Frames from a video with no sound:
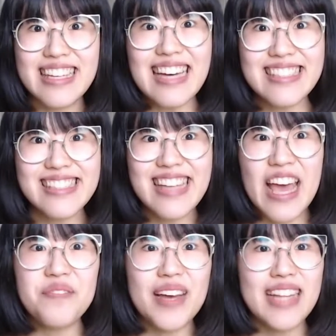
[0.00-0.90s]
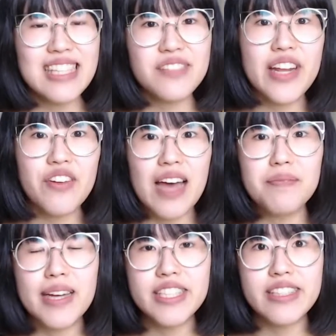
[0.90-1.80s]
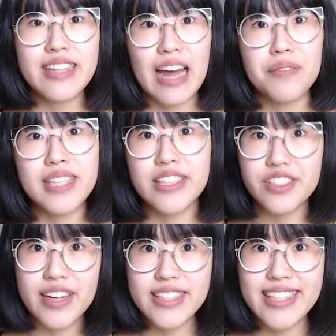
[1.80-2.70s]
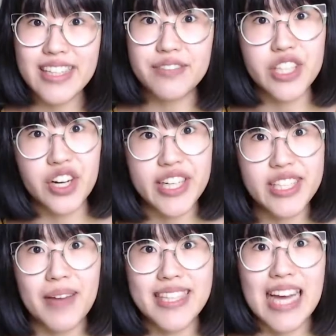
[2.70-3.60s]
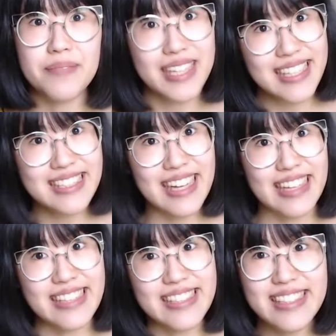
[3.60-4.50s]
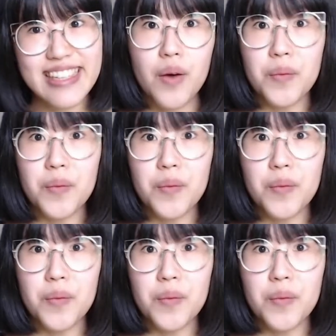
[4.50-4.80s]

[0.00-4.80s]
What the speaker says: Yes, in my last video, I mentioned that I was interested in returning to my Japanese studies.